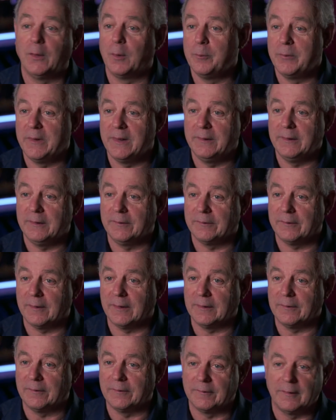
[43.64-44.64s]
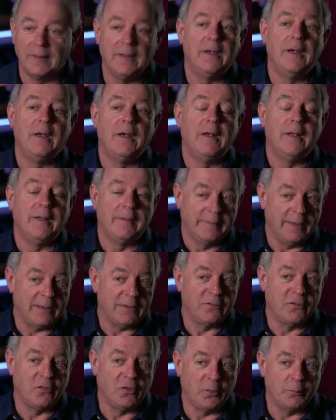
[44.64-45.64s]
on building sites.
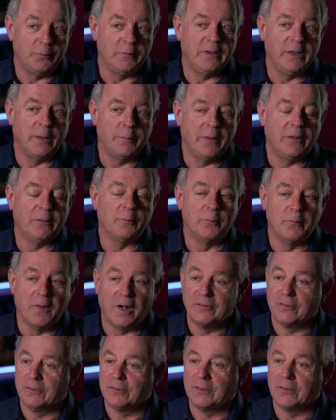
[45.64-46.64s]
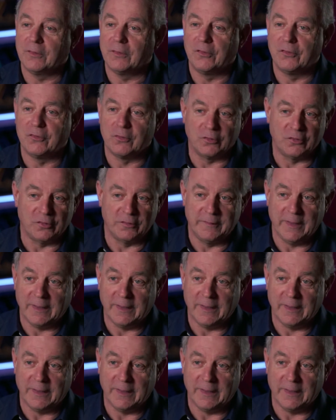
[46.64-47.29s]
That taught me about modern construction